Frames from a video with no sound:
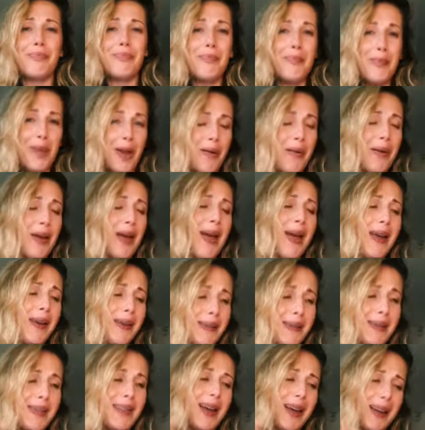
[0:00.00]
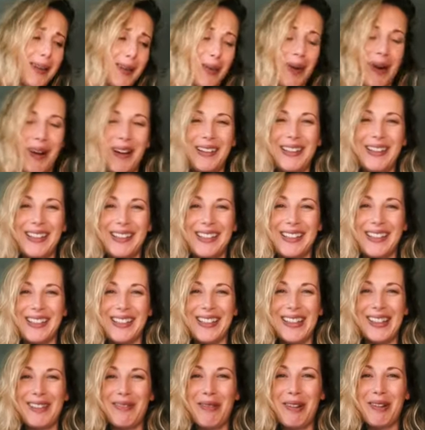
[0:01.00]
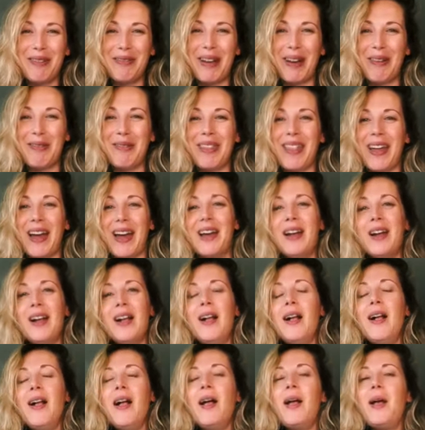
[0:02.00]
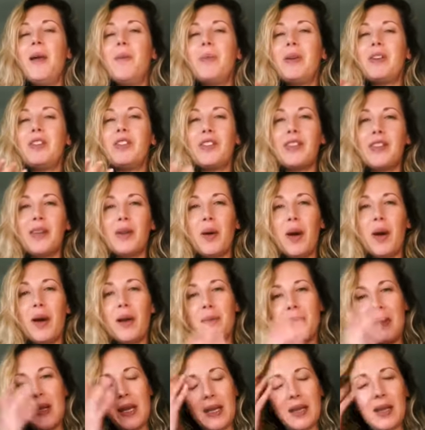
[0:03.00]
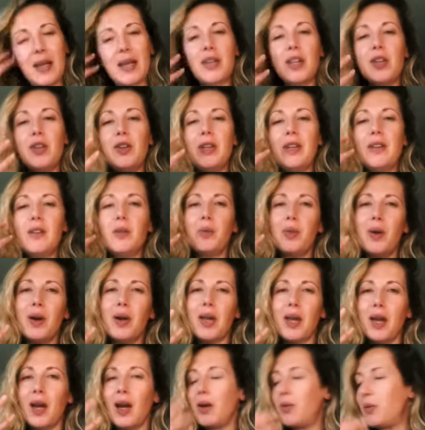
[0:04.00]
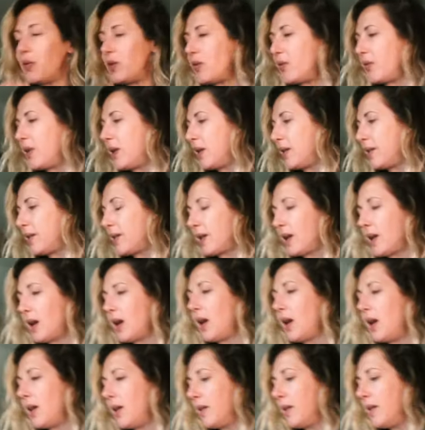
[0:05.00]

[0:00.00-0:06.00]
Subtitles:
okay, so that's where I needed a little bit of help with that. But you see what I mean? Like, you need to work it out with your ears, and